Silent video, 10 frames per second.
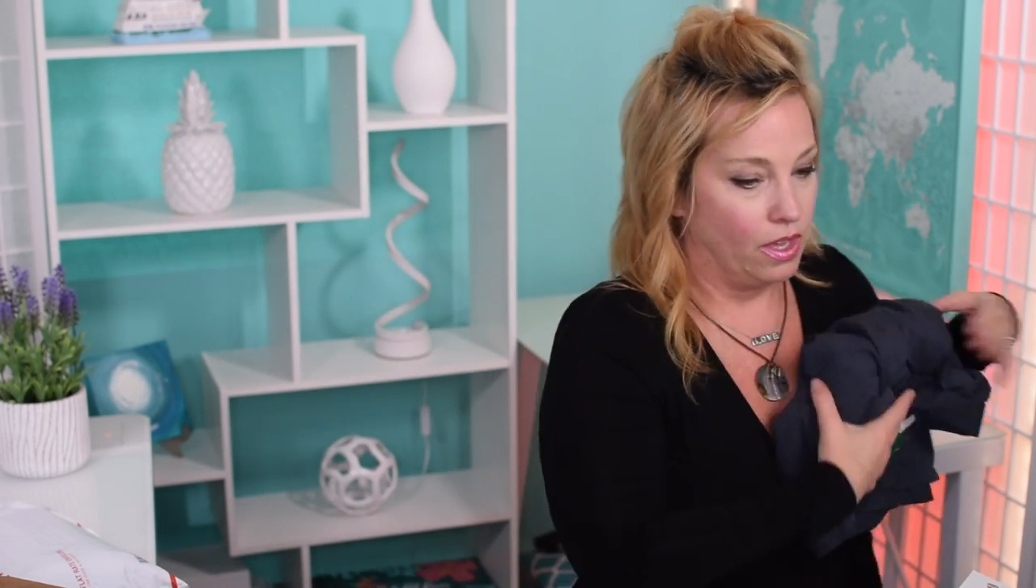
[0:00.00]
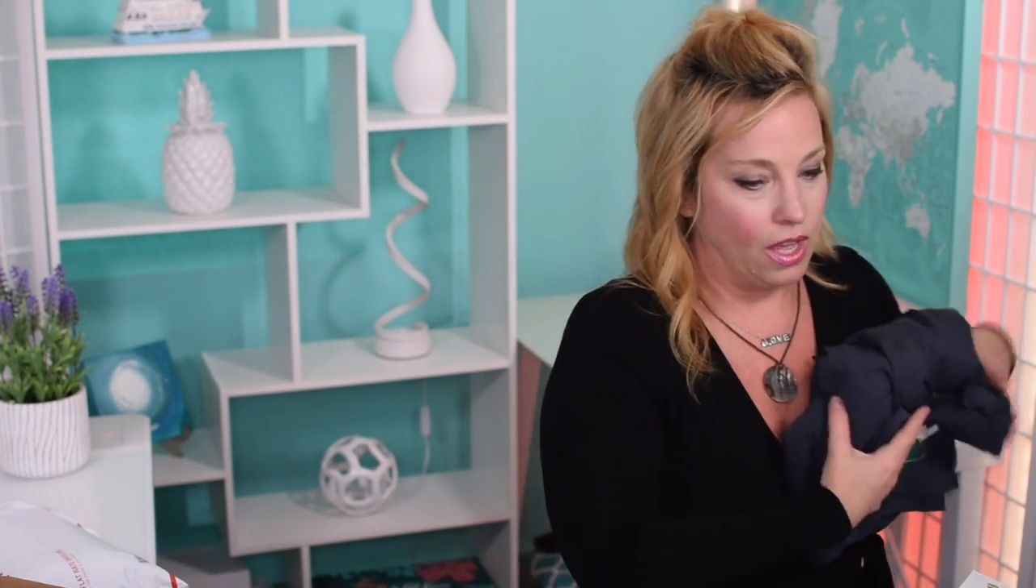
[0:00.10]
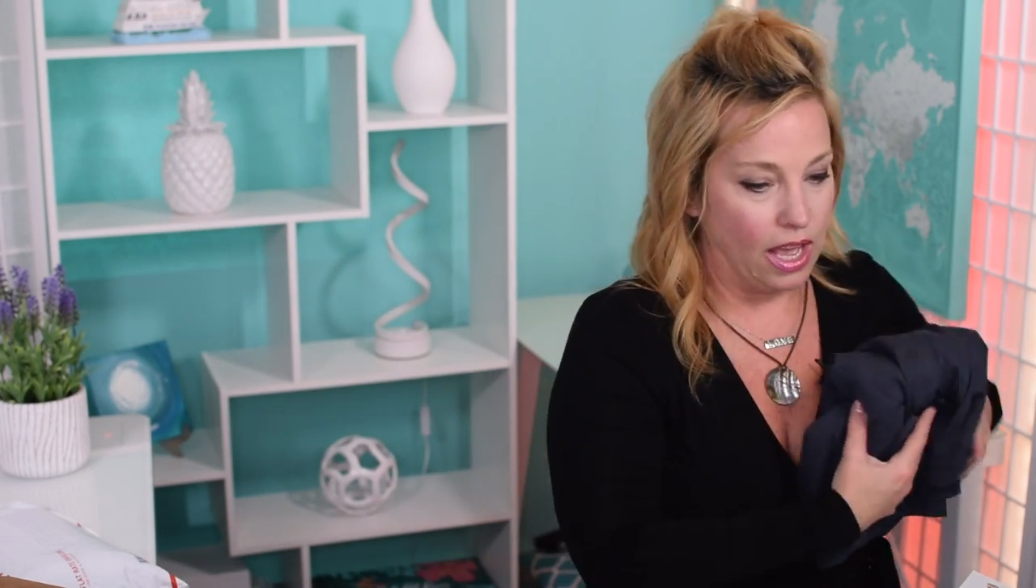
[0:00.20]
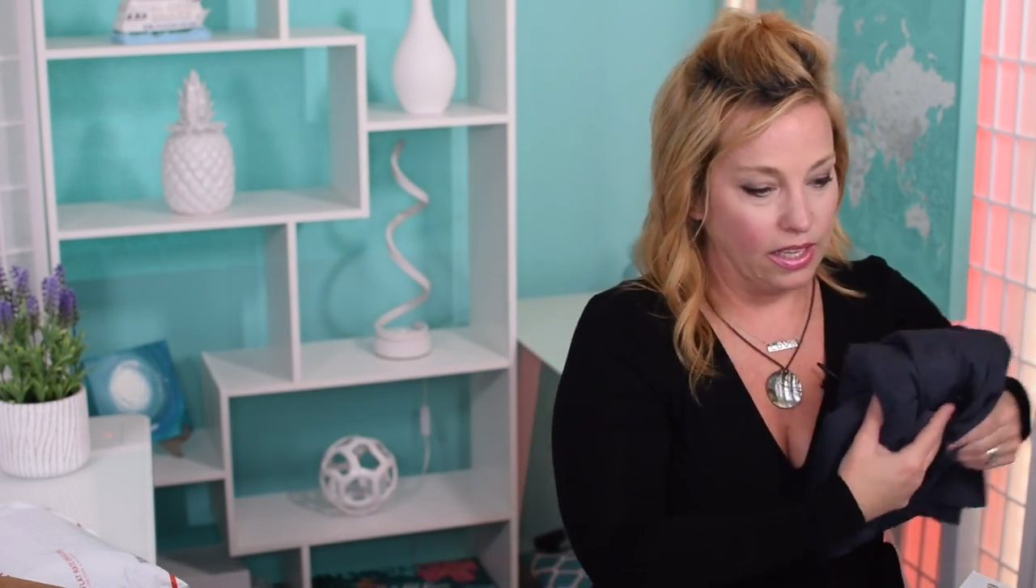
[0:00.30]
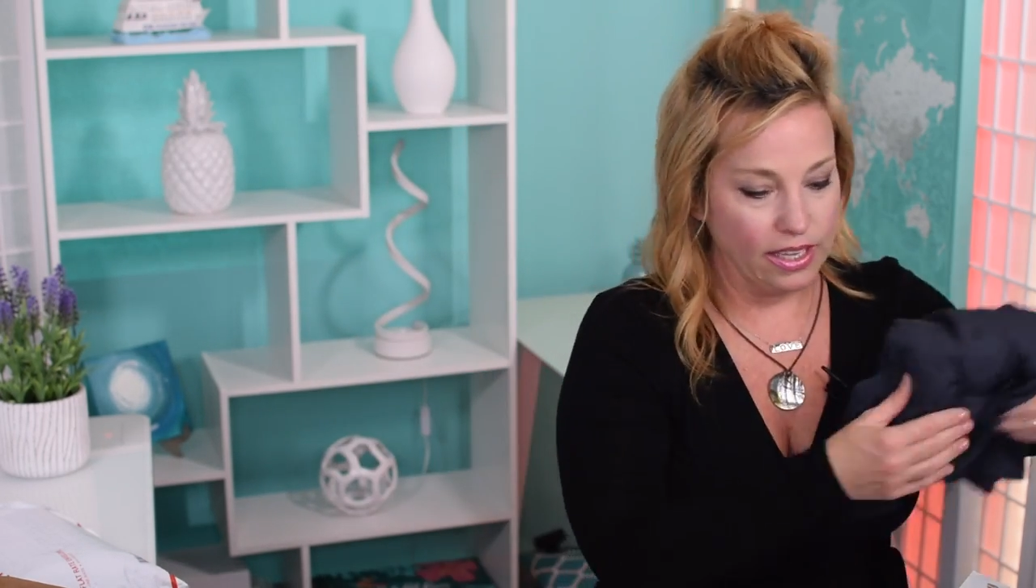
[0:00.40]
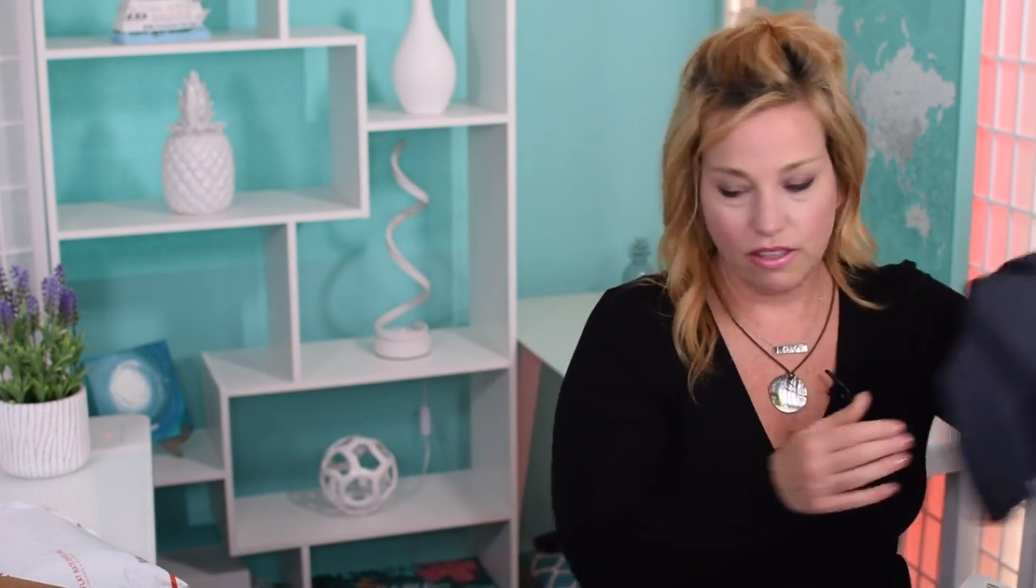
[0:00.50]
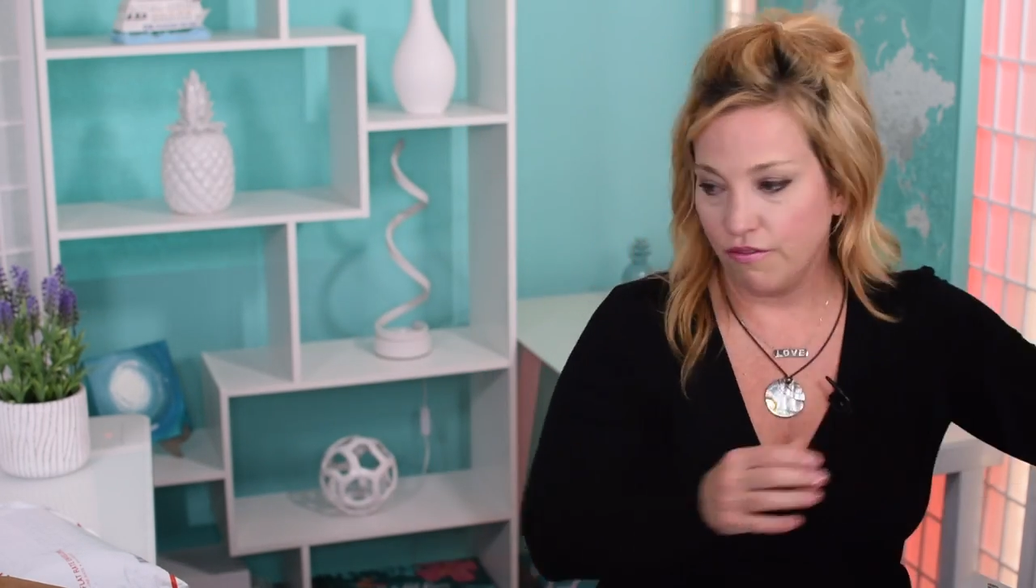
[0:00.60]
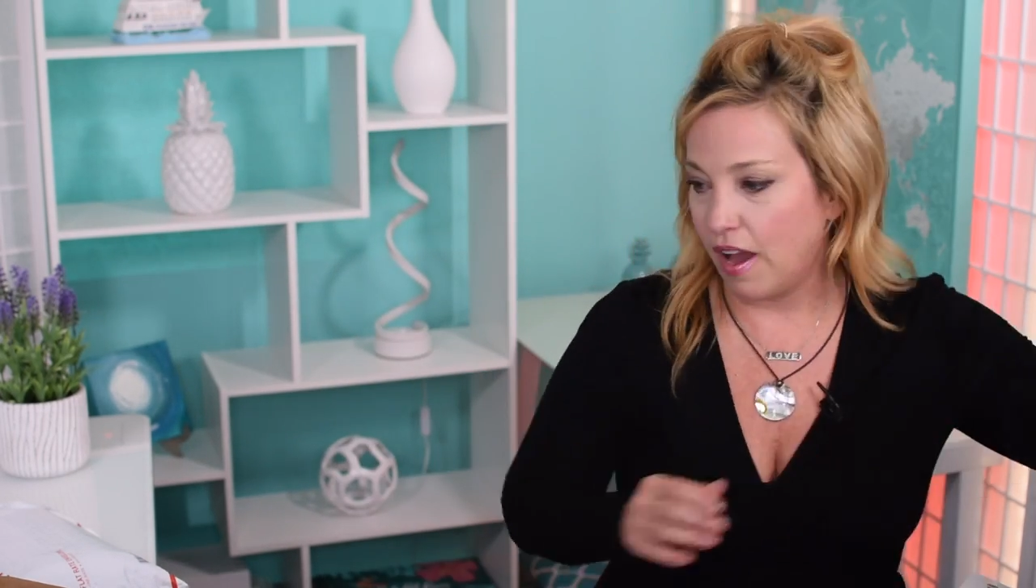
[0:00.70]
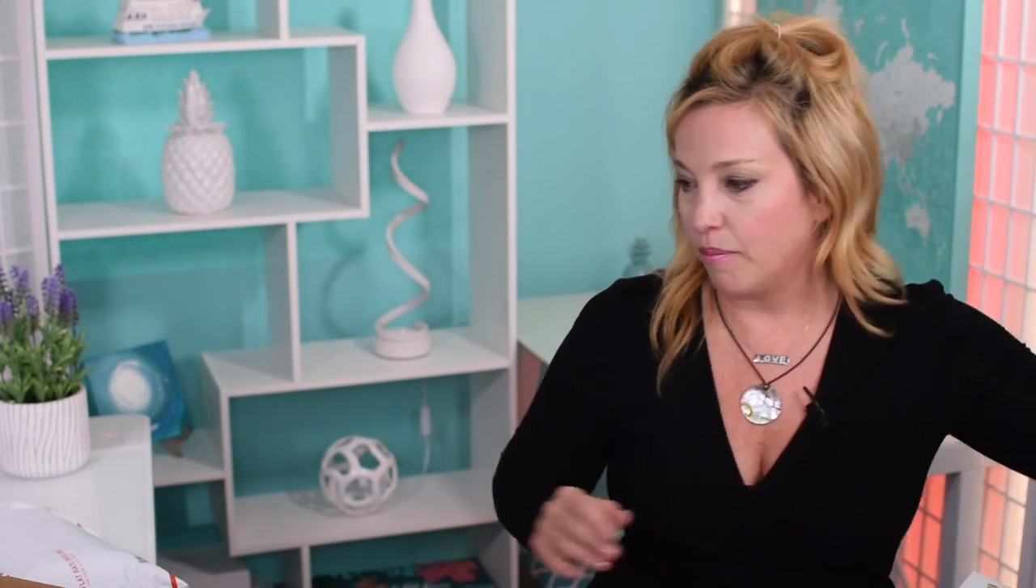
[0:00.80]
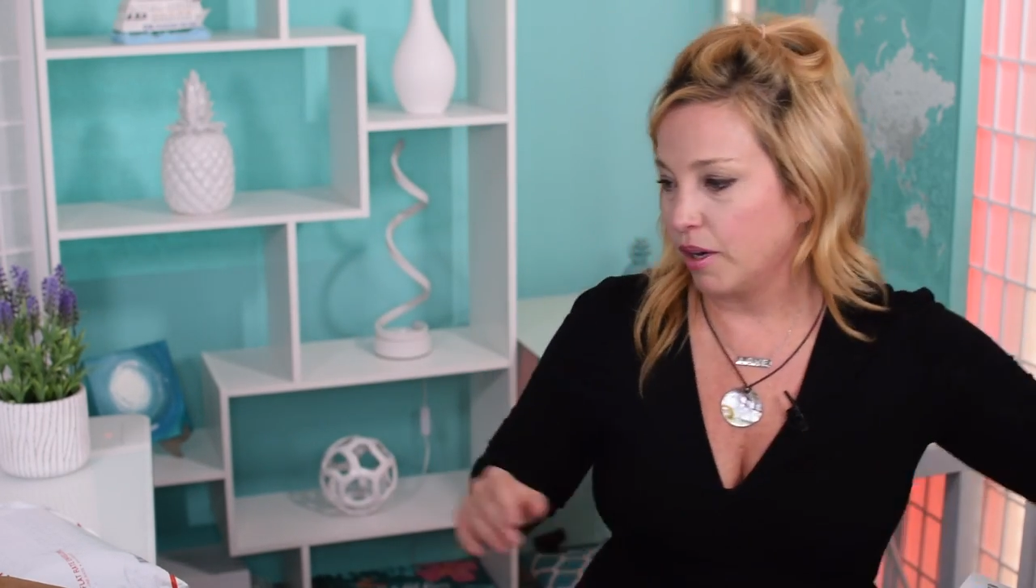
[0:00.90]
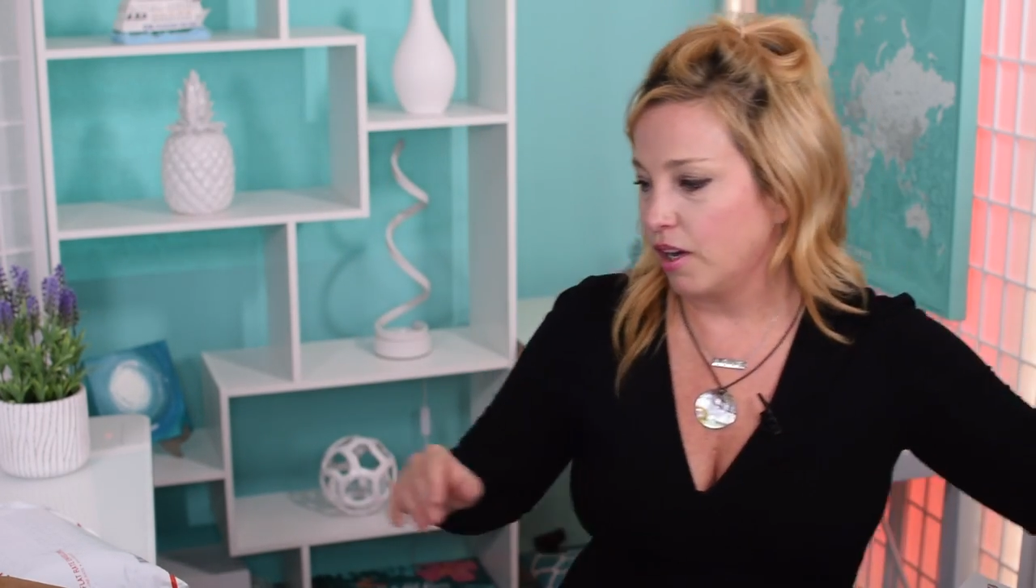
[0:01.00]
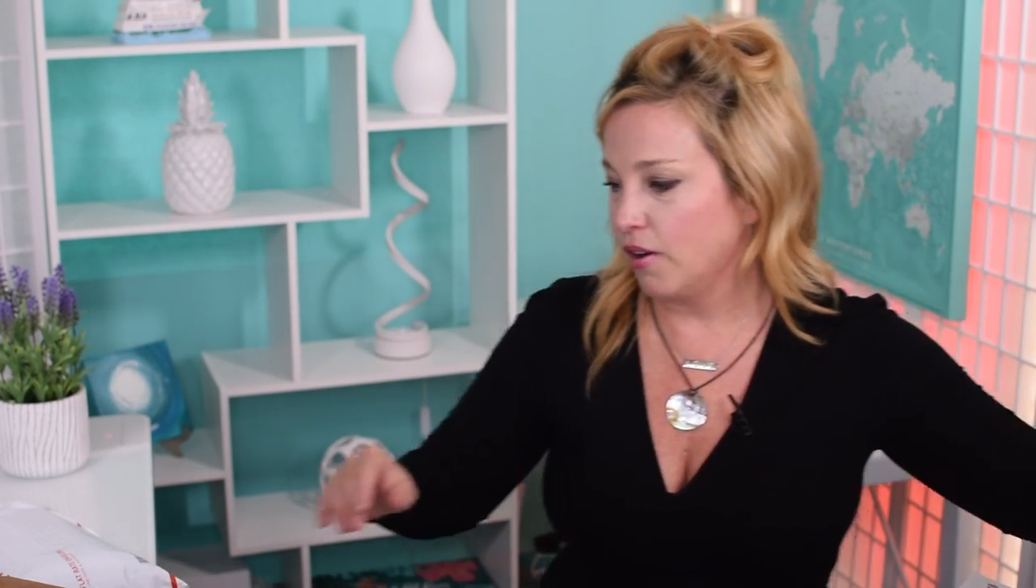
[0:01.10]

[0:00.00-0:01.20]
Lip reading: I like the fabric.